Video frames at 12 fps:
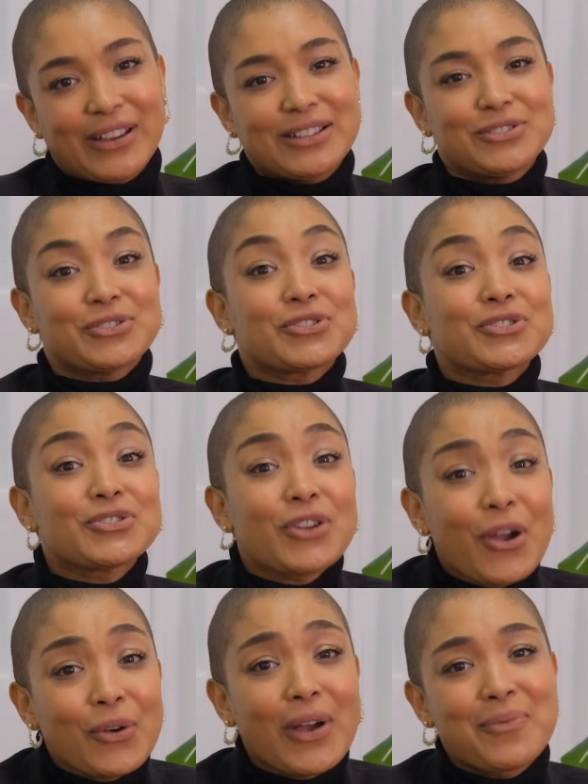and to
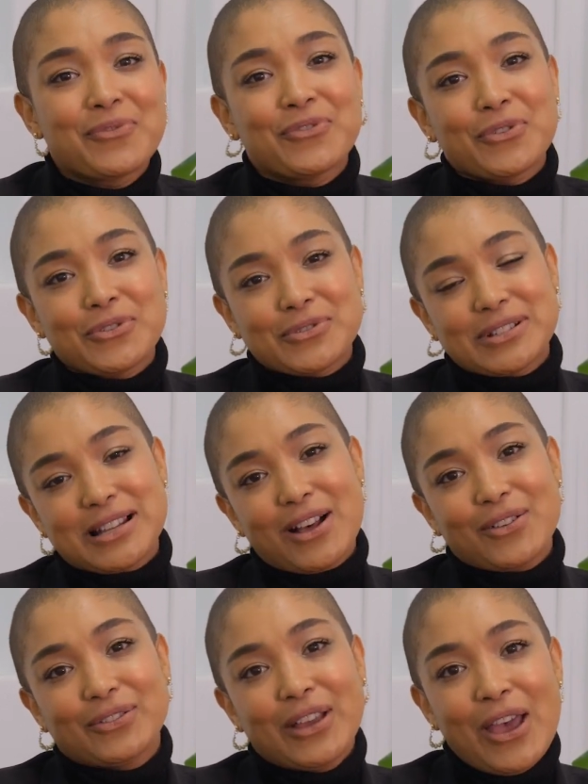show up for
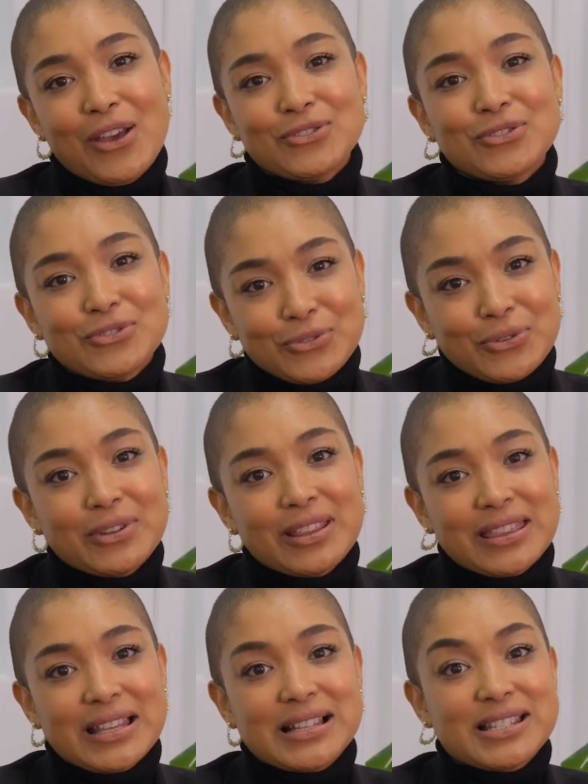yourself to do the
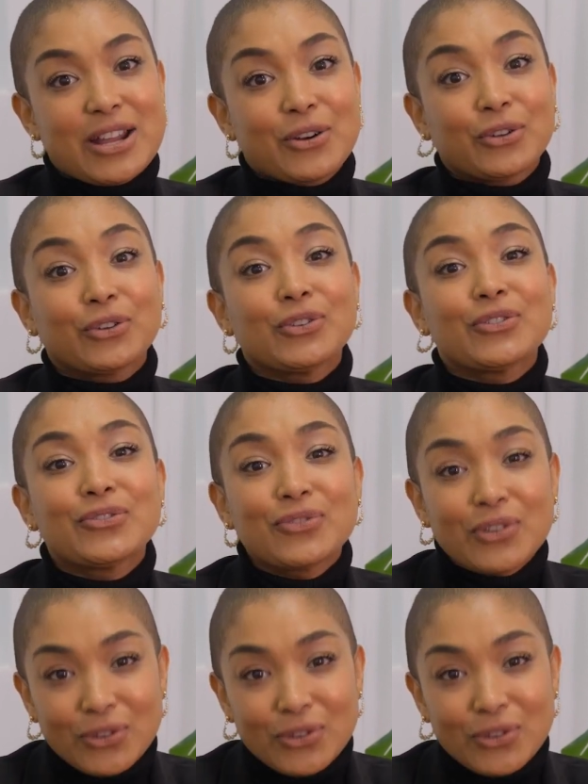things that are good for